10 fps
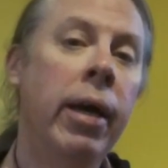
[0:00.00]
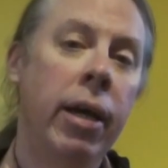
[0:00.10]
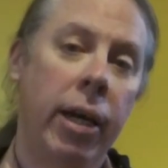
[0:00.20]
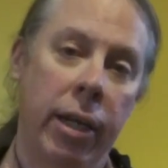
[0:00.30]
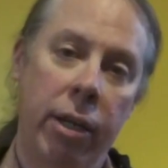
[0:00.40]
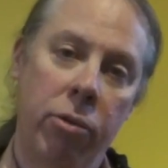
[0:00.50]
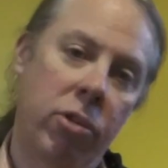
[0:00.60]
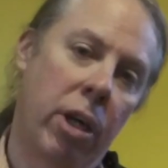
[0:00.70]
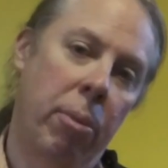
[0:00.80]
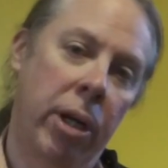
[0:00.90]
and he was
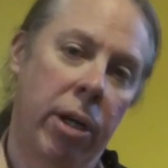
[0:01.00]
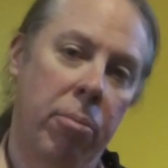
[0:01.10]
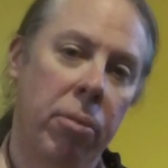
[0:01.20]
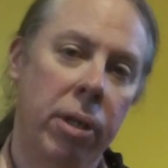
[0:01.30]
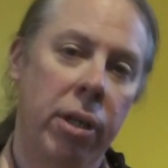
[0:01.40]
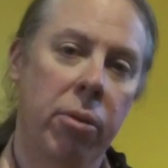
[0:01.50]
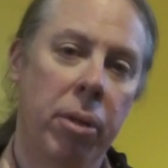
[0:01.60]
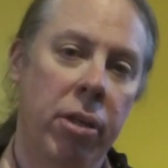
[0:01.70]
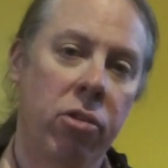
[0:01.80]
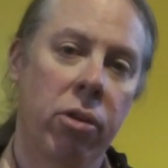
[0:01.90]
coming up near
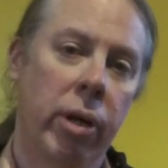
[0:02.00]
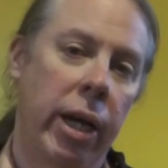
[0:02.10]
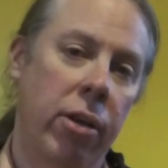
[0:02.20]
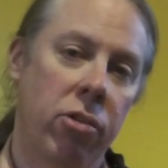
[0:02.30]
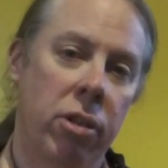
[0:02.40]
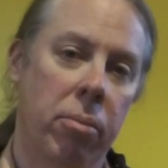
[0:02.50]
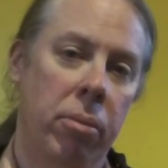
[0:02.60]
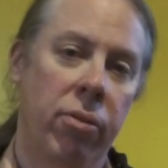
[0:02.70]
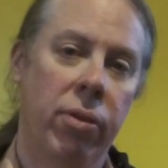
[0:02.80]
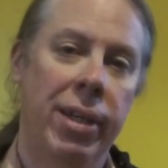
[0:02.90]
me, so I asked him
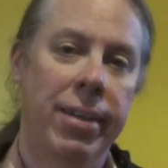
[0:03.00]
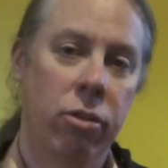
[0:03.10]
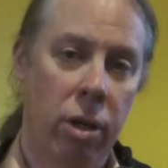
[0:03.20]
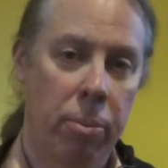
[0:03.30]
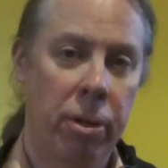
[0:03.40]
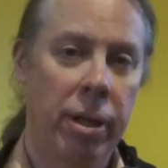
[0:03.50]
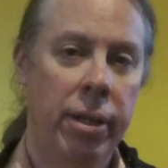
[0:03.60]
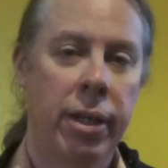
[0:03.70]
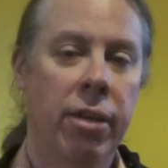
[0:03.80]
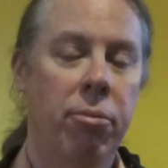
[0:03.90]
if he could drop in
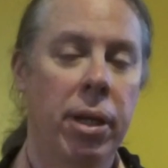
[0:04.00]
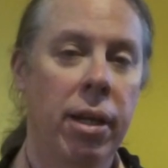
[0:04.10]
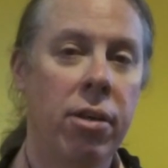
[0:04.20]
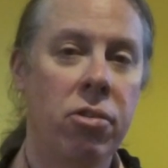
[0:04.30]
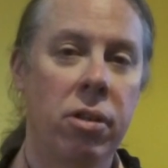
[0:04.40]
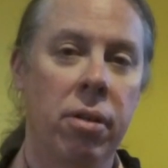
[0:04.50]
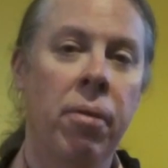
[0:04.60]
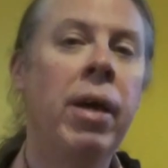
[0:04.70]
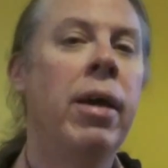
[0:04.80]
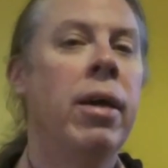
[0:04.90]
and give me a lesson.
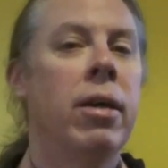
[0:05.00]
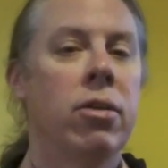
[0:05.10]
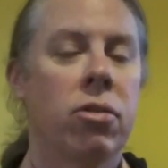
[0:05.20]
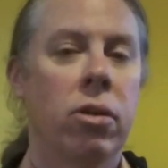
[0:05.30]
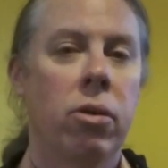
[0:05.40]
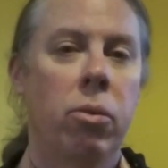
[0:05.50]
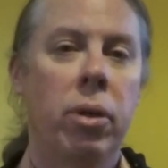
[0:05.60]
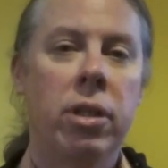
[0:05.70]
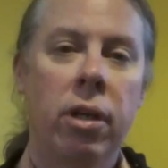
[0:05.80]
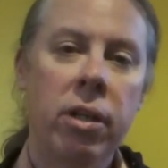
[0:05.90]
So we
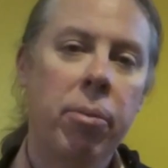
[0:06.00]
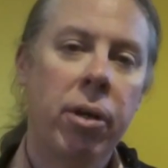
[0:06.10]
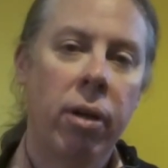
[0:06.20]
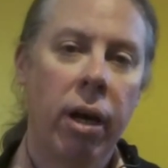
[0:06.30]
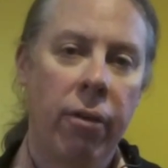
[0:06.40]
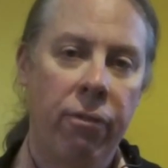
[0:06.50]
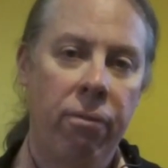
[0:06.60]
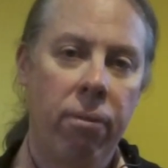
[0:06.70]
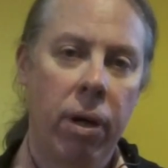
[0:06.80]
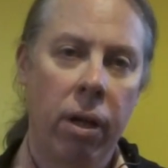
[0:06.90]
talked about
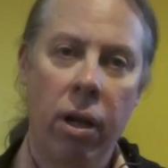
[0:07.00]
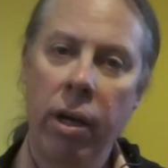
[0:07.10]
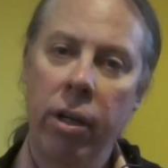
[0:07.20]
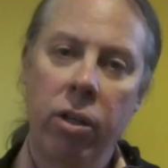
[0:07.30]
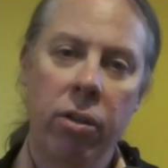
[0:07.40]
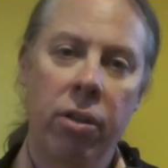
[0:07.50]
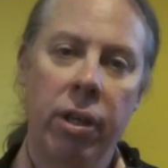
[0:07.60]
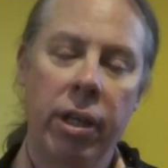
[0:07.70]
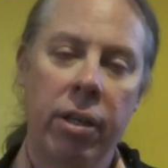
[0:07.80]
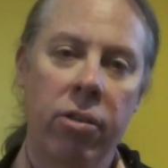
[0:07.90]
a lot of good
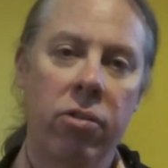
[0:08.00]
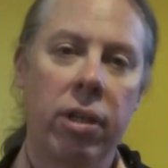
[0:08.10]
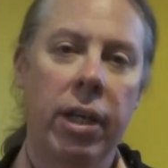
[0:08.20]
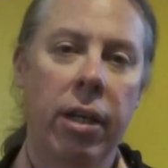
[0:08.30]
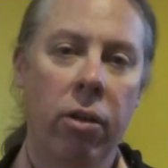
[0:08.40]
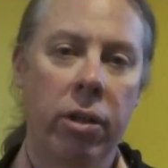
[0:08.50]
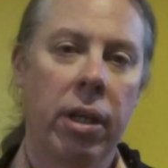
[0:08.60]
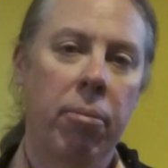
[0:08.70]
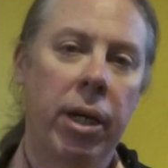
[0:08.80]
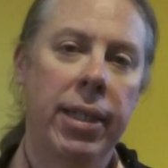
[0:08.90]
things. He looked
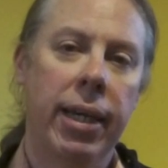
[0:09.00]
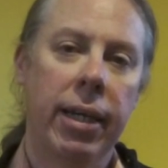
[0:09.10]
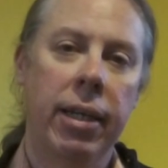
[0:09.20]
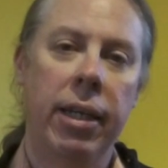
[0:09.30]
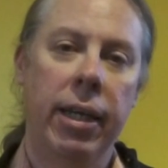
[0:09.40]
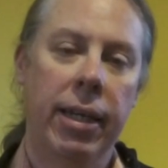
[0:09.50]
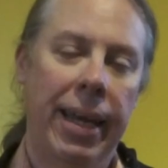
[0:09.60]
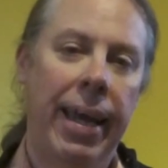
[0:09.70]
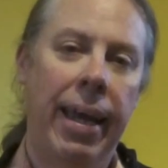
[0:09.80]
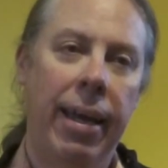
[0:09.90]
at my technique,
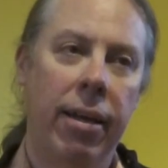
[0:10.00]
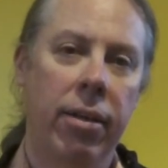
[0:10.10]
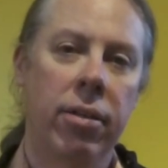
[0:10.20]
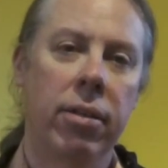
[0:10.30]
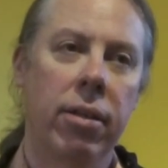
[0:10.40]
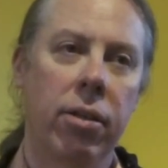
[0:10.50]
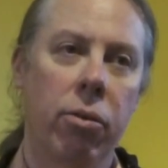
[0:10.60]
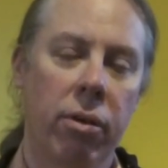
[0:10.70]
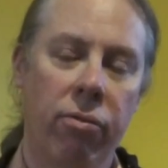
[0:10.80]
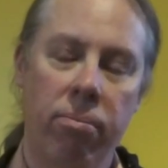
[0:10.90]
and there
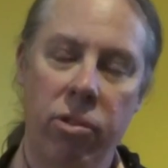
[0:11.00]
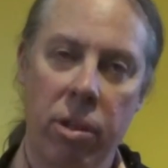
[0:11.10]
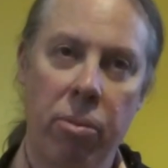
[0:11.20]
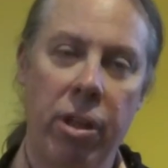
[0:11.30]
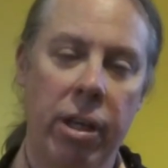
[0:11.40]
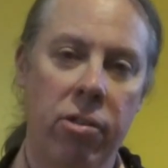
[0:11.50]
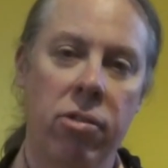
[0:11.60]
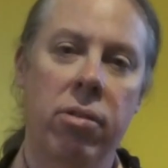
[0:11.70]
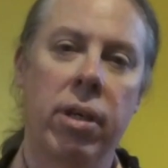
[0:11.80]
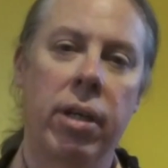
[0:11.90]
were some
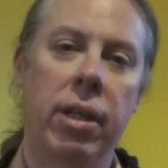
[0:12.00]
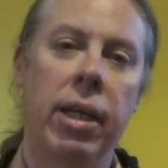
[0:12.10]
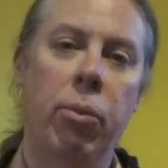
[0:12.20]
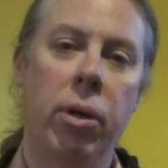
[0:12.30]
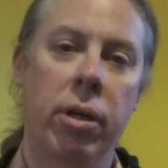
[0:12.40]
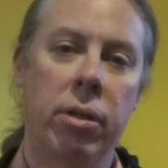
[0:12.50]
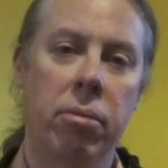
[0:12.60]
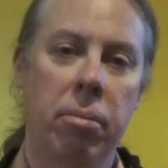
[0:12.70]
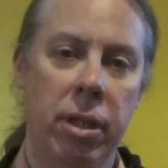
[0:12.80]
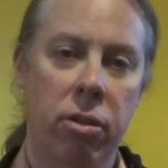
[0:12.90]
things that he wanted
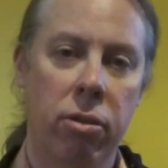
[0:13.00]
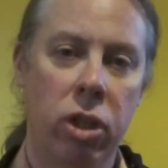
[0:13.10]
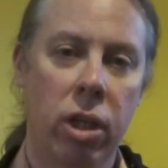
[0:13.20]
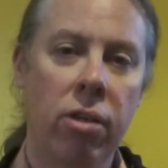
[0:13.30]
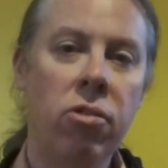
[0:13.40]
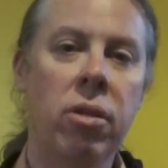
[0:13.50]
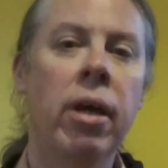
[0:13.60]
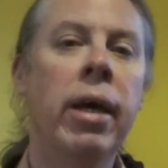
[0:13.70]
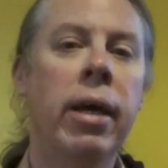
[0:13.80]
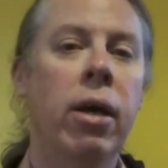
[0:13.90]
me to adjust.
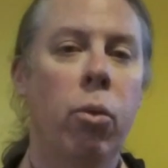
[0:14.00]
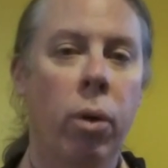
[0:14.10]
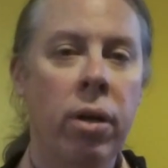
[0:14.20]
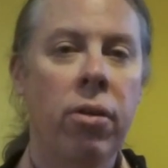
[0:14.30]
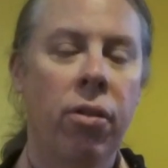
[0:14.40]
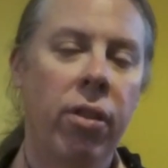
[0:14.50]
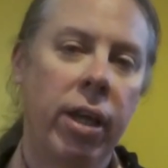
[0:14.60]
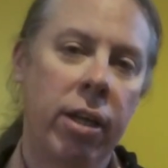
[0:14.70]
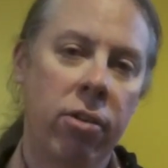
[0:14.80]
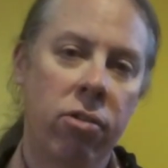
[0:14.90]
One of the
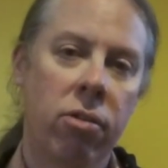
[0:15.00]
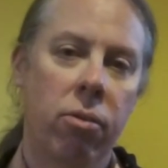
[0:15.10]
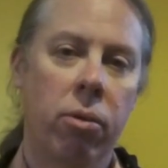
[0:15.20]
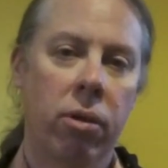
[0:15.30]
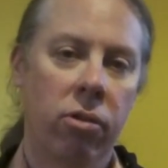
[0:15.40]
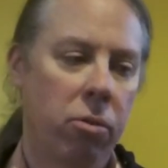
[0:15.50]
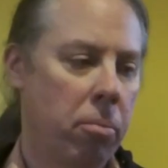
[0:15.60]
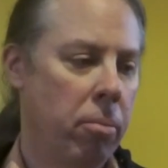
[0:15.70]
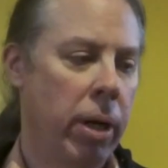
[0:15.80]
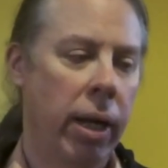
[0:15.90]
things was
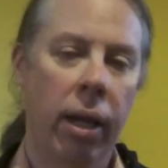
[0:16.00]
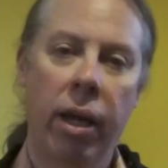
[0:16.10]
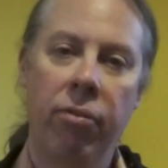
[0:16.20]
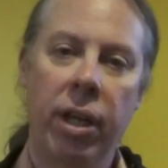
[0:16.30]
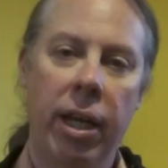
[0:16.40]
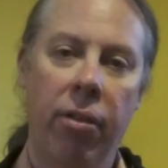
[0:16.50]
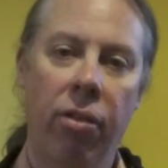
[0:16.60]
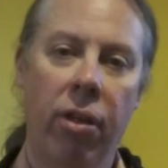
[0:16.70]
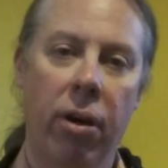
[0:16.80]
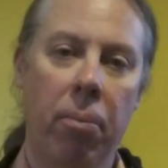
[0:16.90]
my left
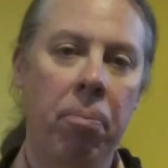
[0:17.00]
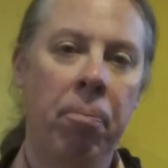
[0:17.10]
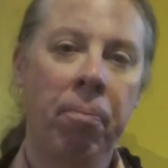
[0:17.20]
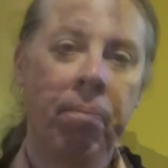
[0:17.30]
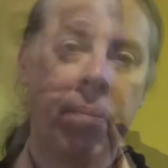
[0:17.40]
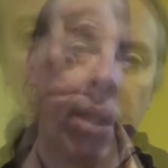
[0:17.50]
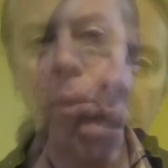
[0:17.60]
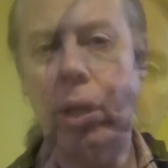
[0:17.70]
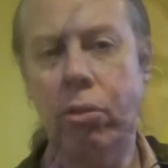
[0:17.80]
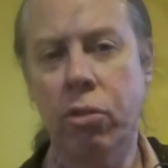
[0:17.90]
hand thumb.
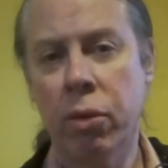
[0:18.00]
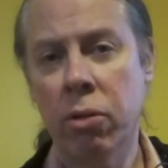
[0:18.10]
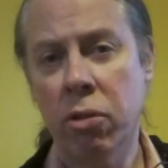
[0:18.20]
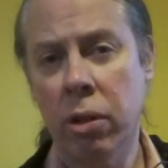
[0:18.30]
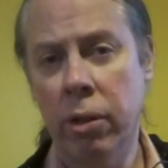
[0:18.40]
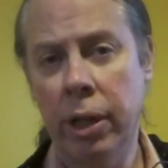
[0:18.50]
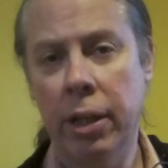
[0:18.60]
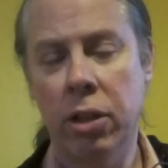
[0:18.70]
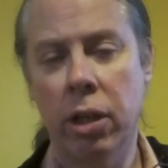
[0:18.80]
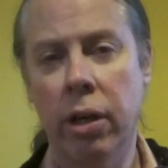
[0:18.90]
When I was first learning
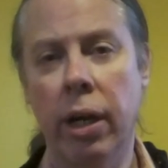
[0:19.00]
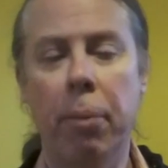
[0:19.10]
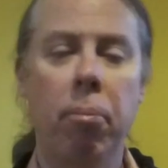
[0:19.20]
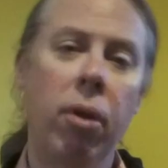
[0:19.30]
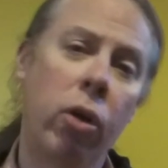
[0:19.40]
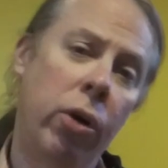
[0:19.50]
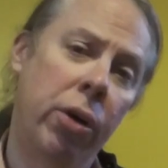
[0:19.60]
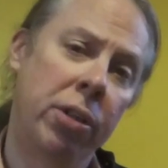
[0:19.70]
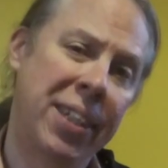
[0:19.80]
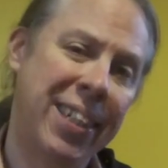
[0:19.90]
guitar, I
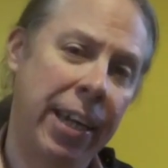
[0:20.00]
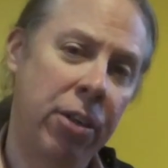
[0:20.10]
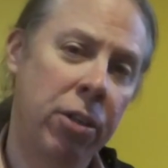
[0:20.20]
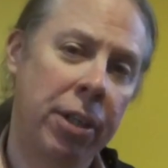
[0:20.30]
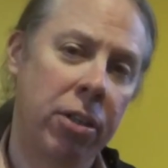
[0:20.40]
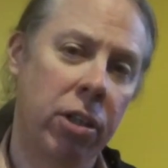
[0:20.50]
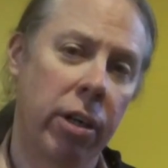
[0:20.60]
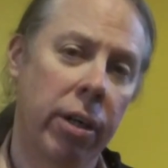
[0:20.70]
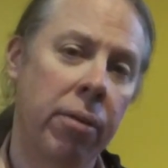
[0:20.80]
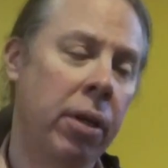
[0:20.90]
learned standard
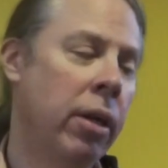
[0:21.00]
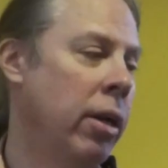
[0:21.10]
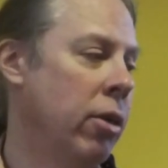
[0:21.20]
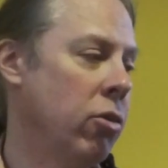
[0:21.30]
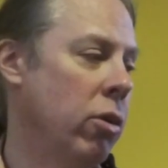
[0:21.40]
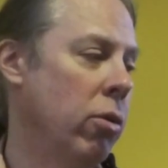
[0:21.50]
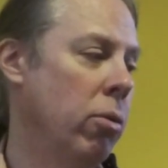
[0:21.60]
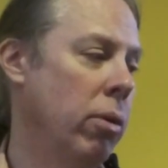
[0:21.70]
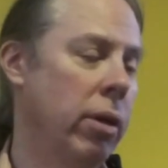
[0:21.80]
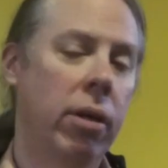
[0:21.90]
guitar,
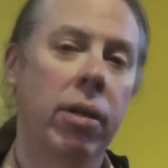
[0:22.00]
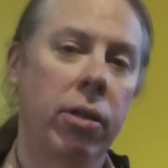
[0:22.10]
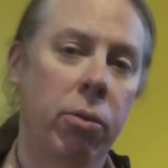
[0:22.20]
so there